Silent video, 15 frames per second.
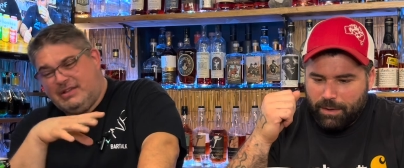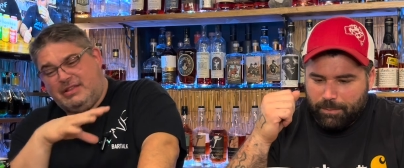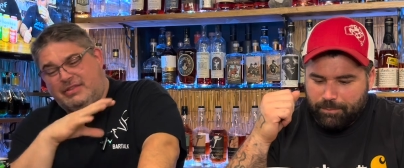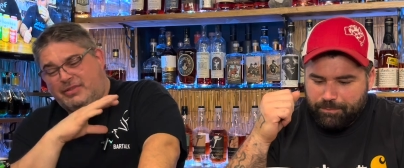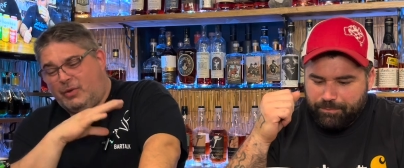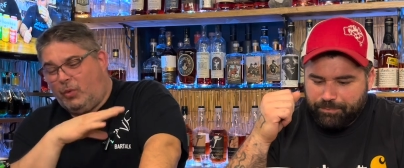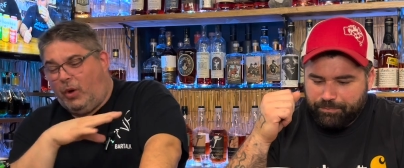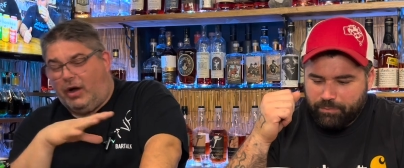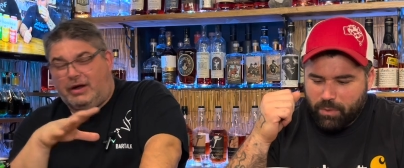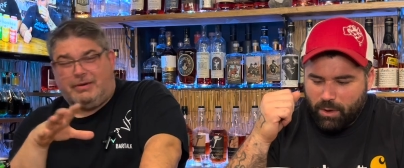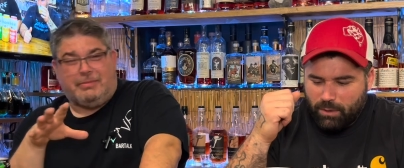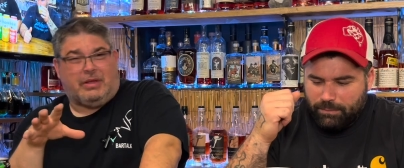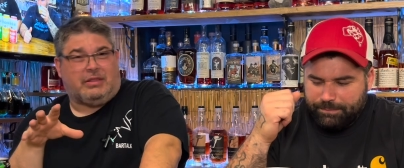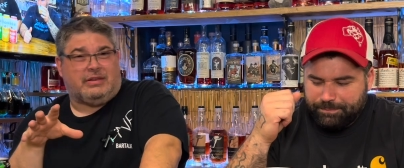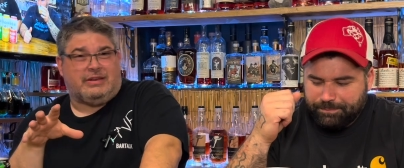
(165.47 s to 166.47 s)
Speaker 1: the
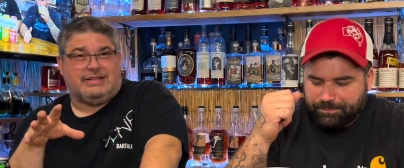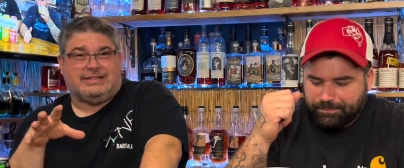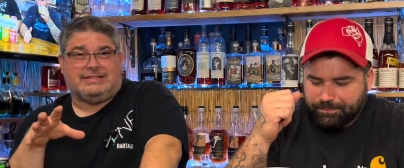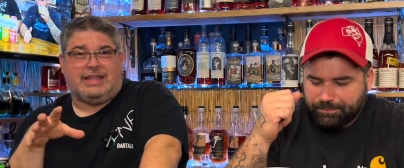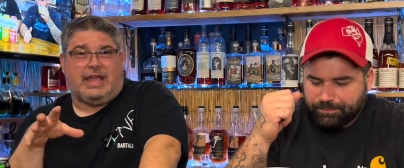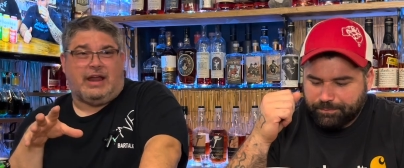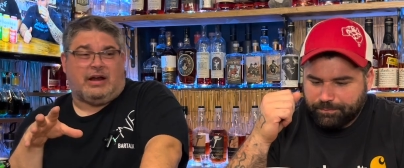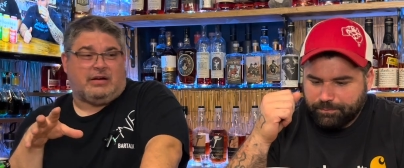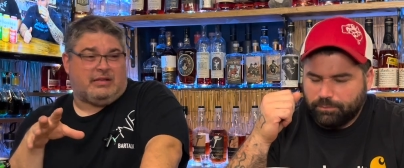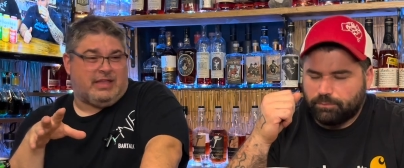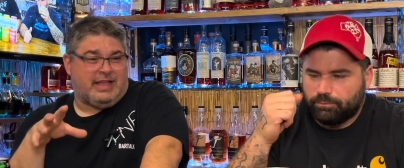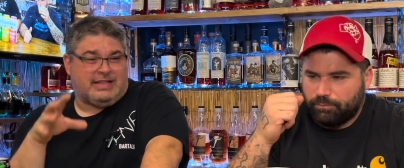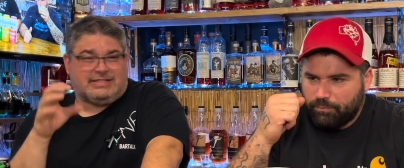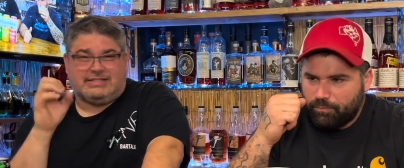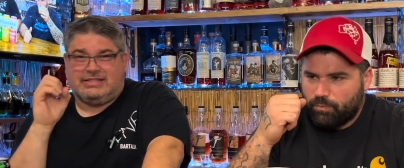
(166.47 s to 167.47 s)
watermelon is there.
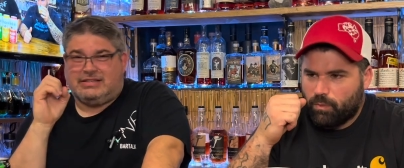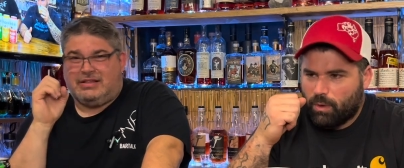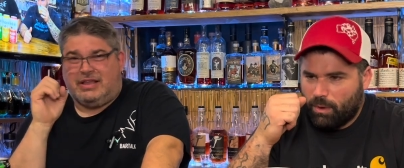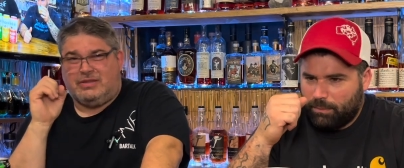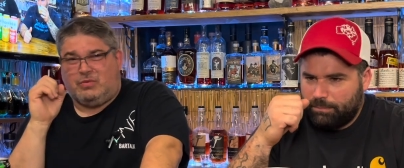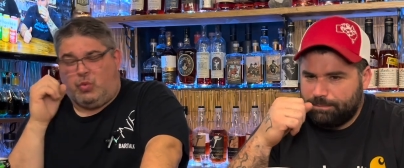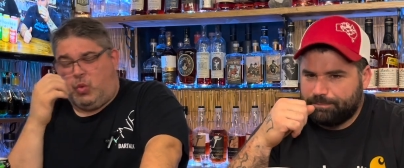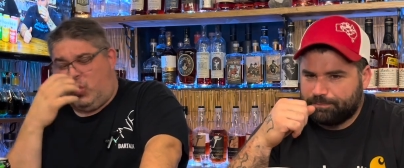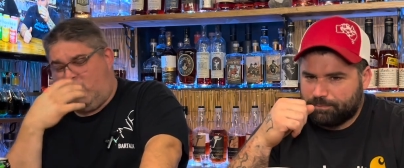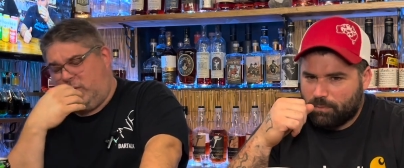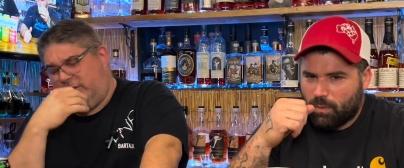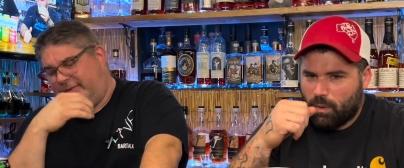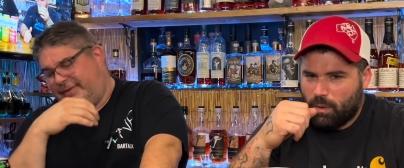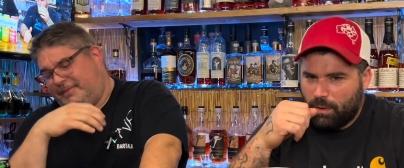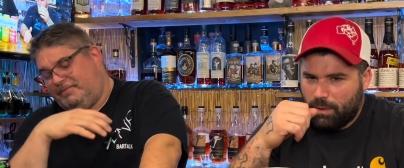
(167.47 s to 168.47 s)
It's it.
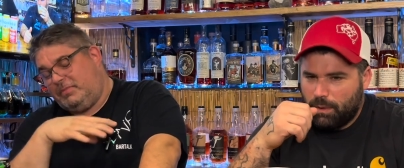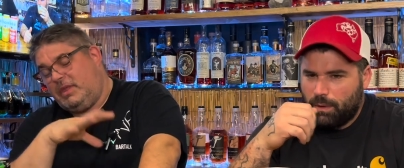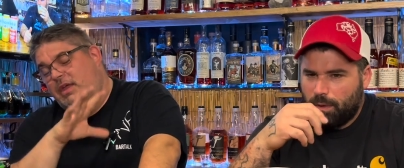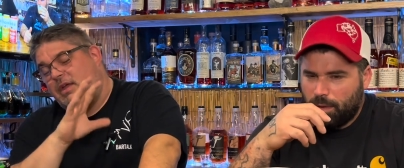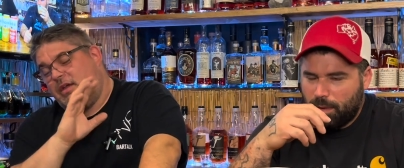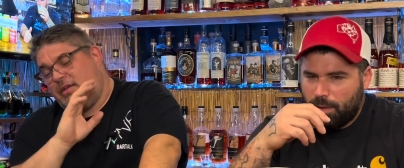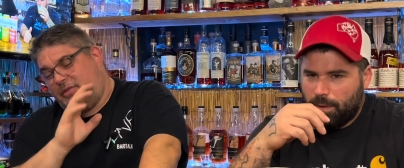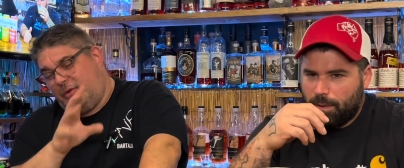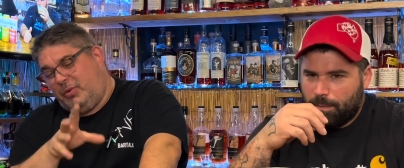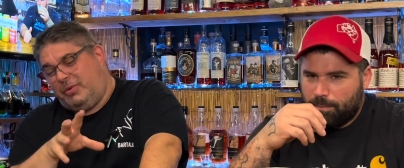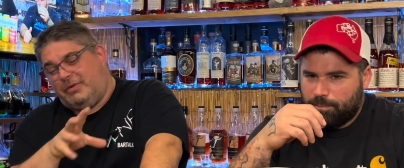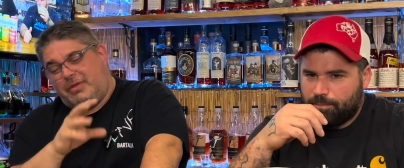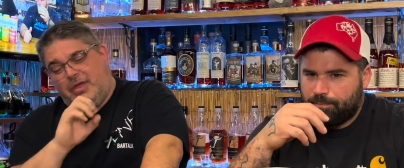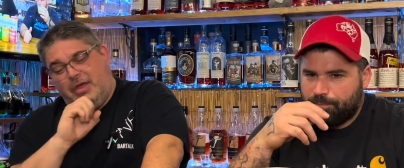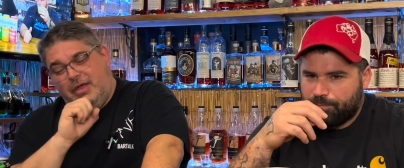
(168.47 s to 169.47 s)
Woo,
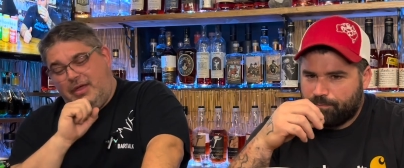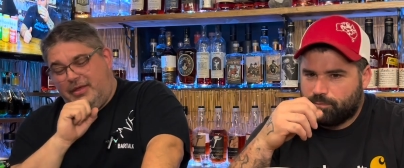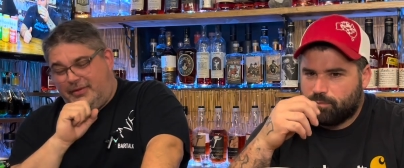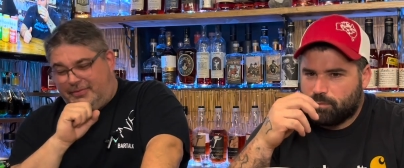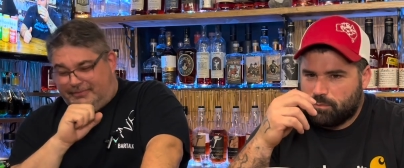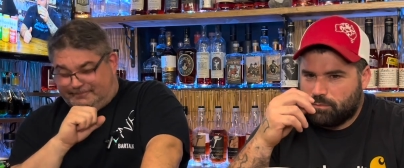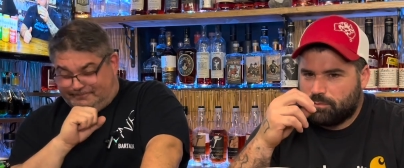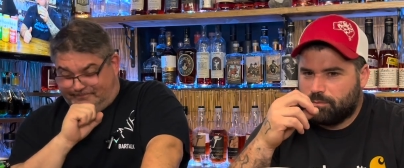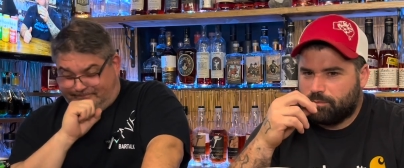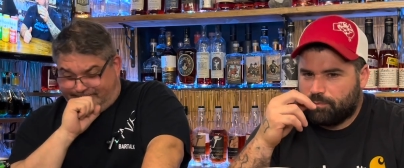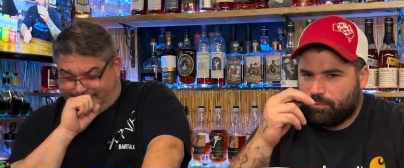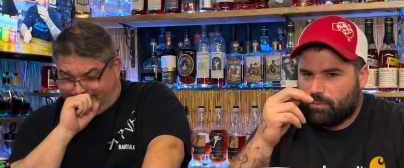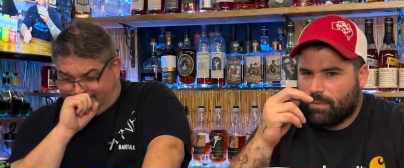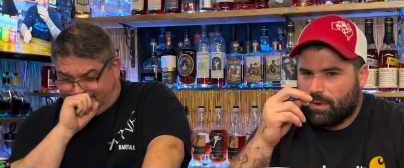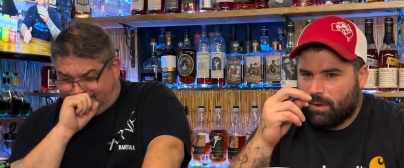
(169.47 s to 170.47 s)
the
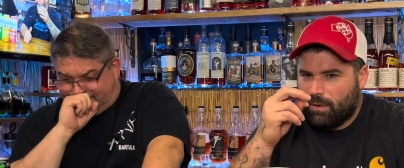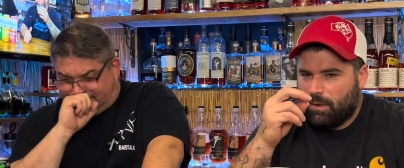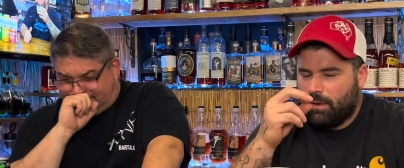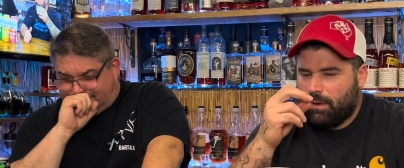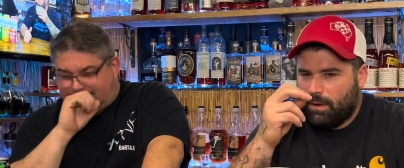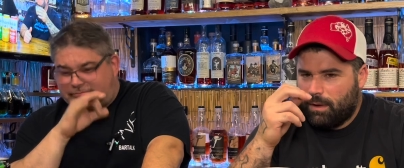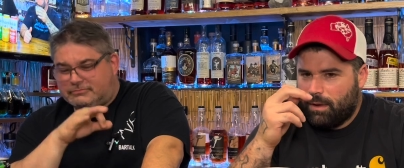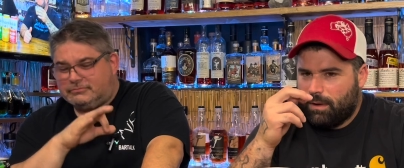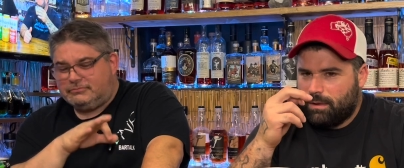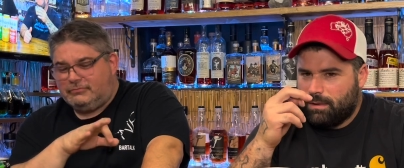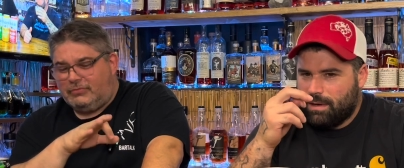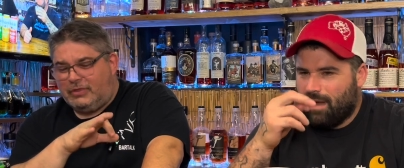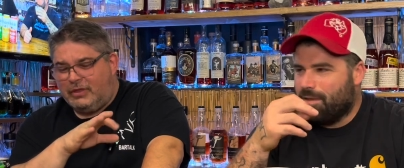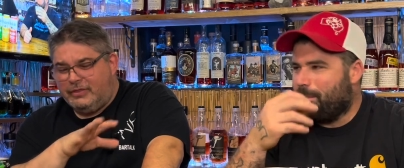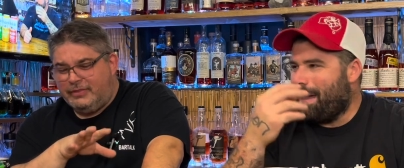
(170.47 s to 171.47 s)
Speaker 2: hmm.
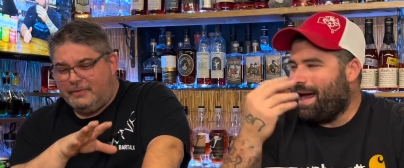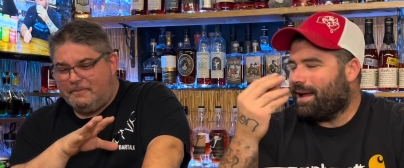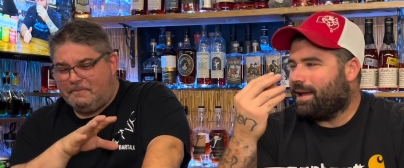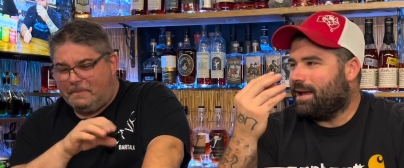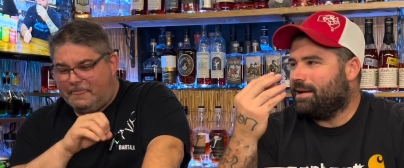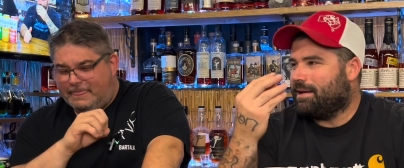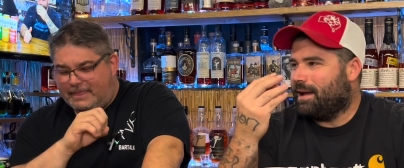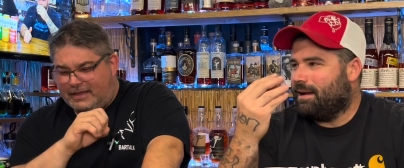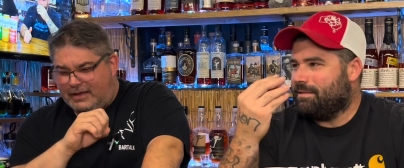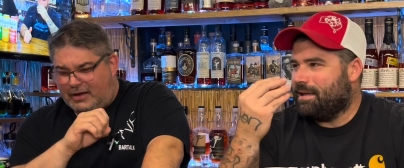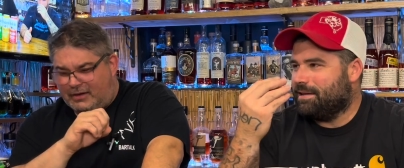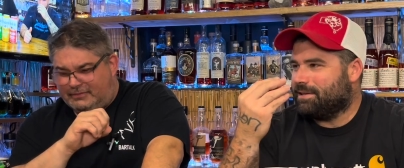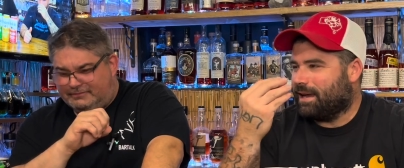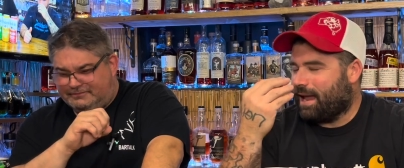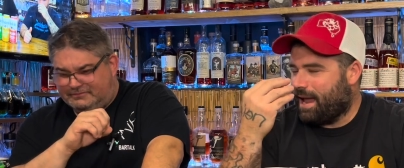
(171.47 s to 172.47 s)
Now the back end kind of
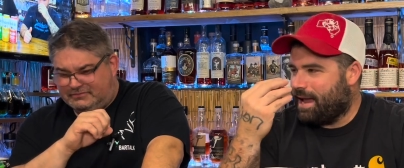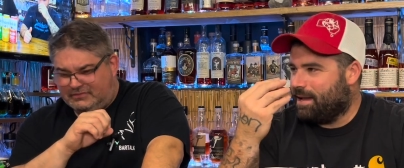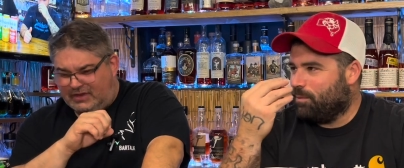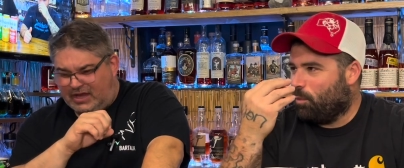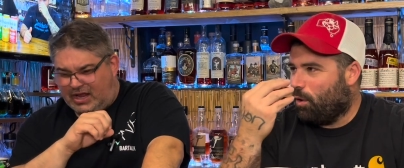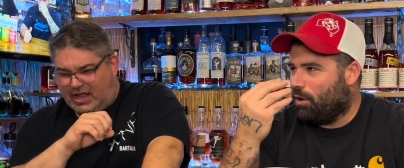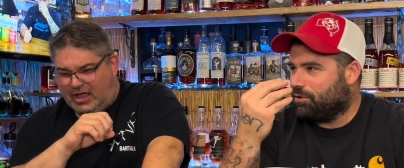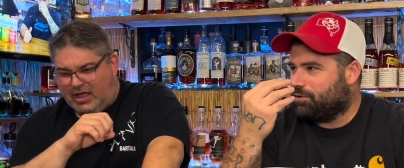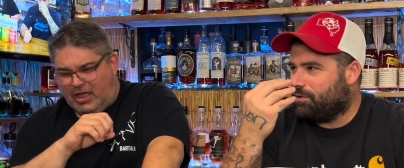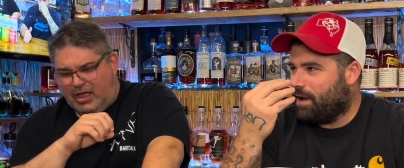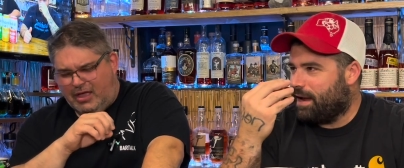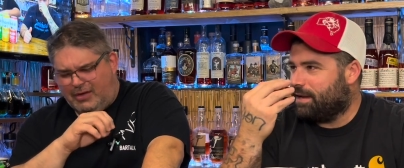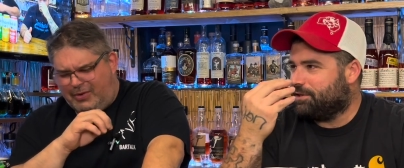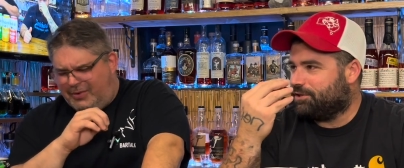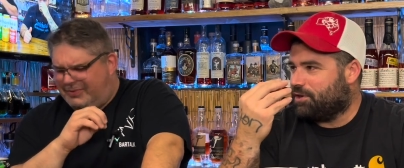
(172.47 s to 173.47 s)
tastes like hand wash,
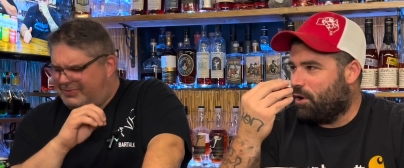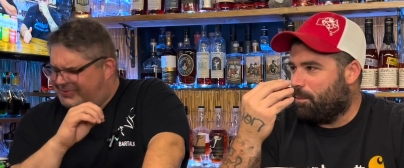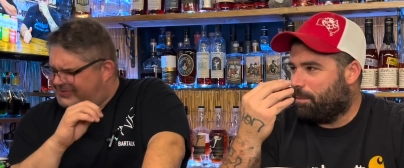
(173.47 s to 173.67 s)
hand soap.